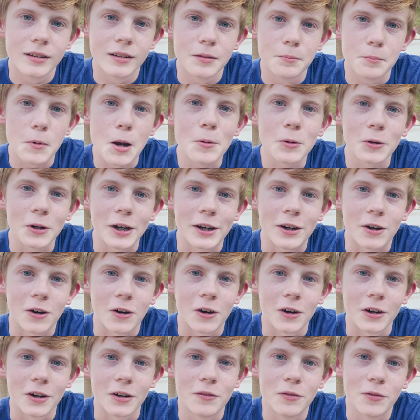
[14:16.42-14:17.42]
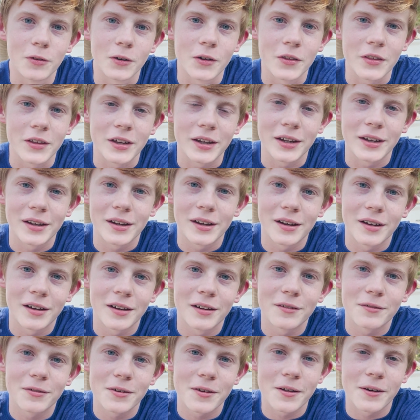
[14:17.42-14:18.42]
memory card for
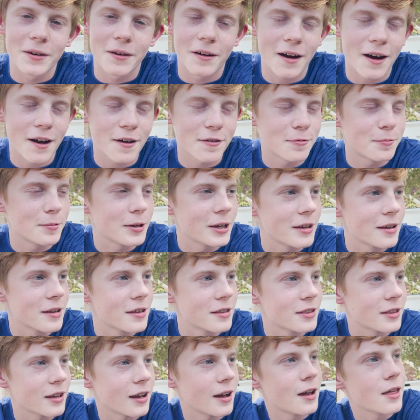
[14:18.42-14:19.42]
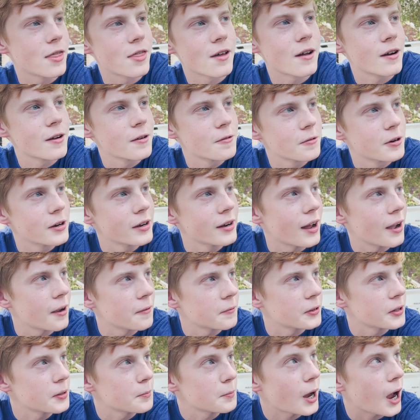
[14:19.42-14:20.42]
the graph because I thought it wouldn't have
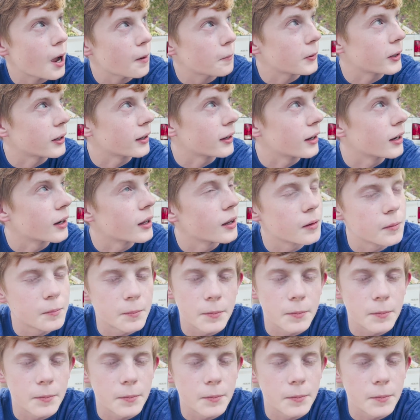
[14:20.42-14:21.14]
any mapping in it,